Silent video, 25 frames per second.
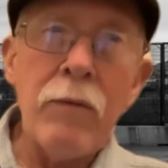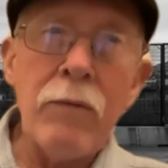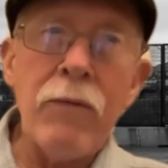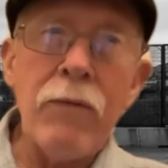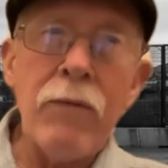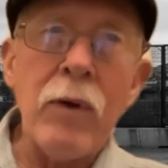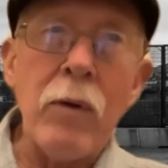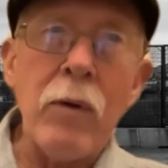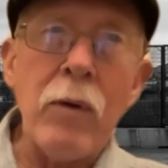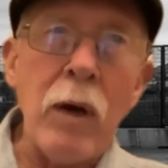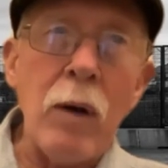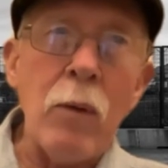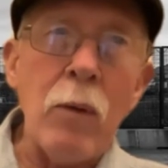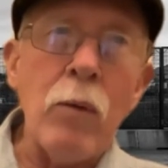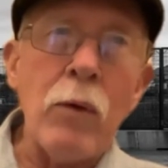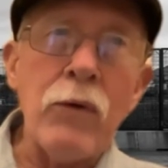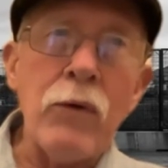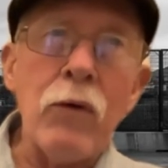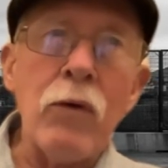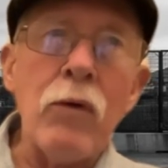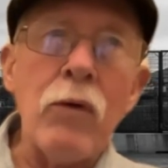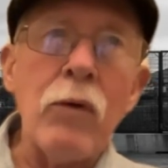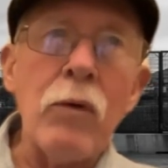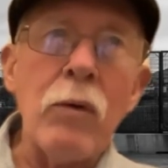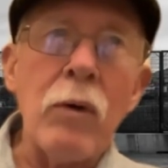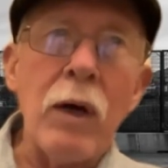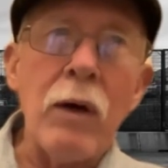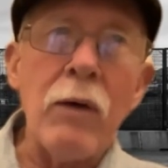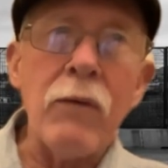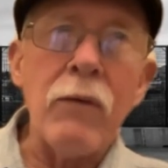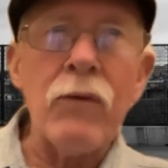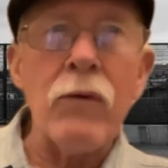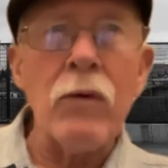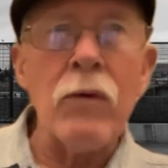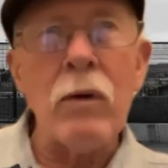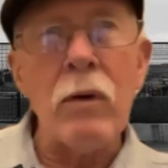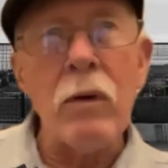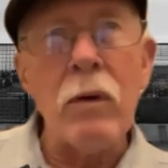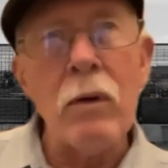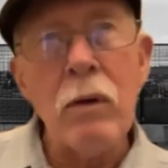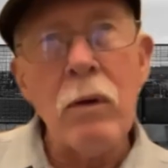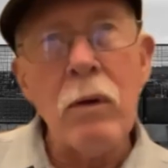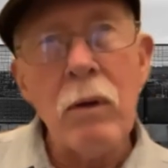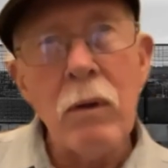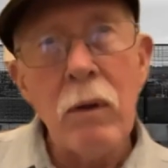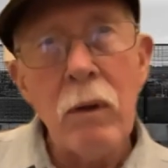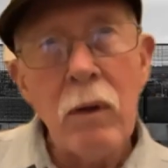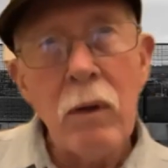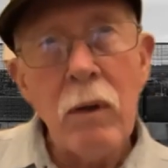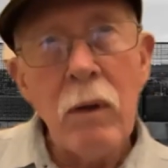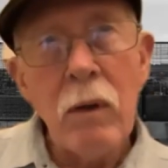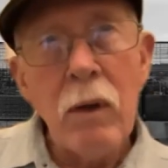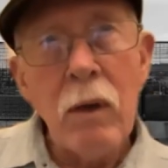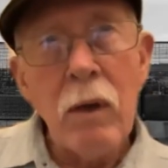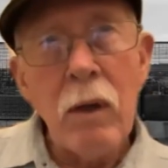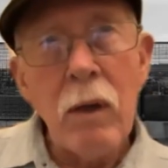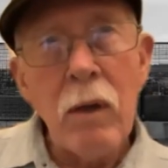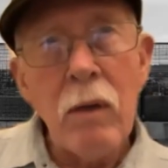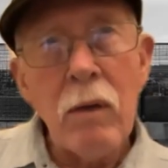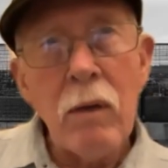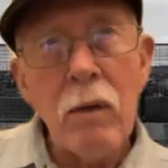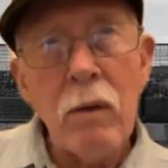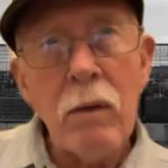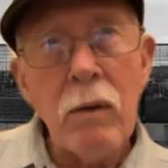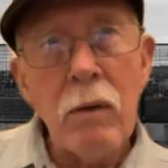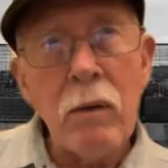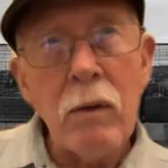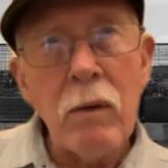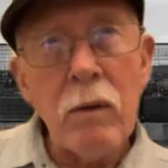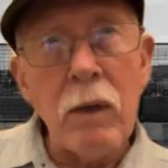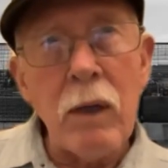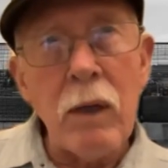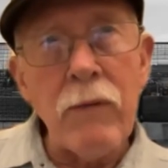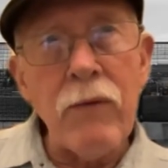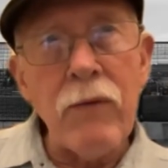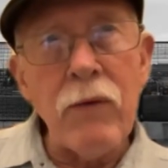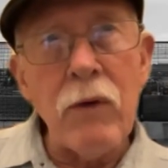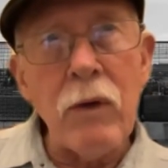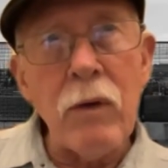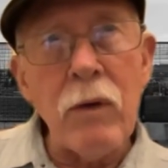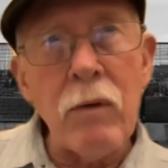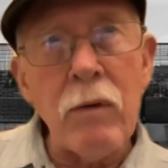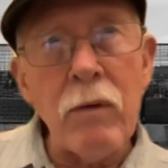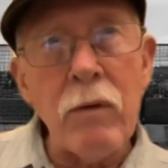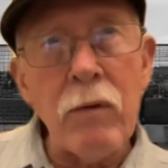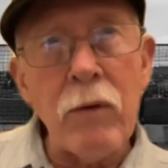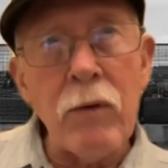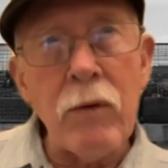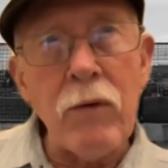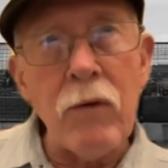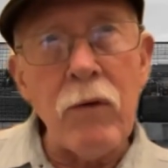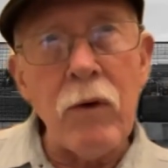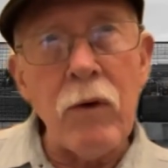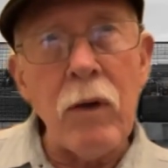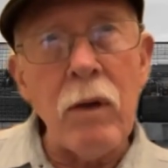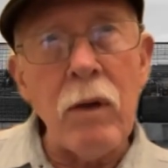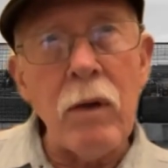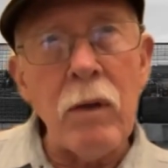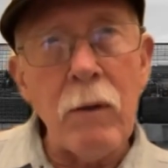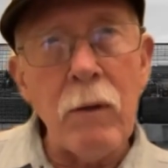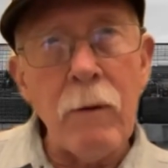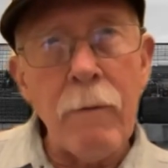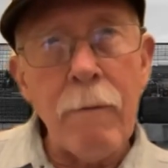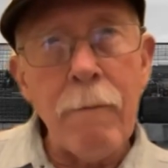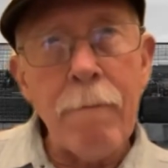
figure out what to do after life in the university.